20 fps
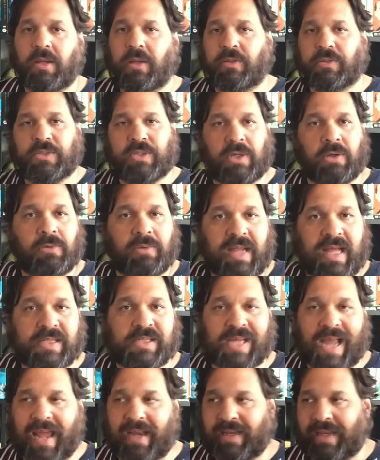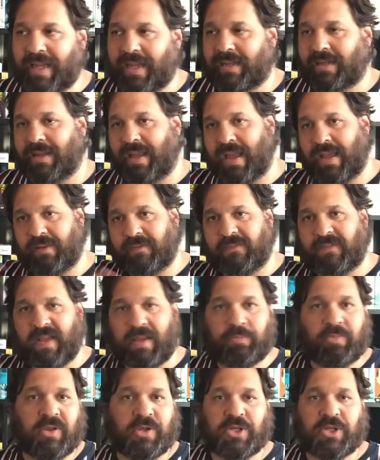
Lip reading: so let's end it and flip the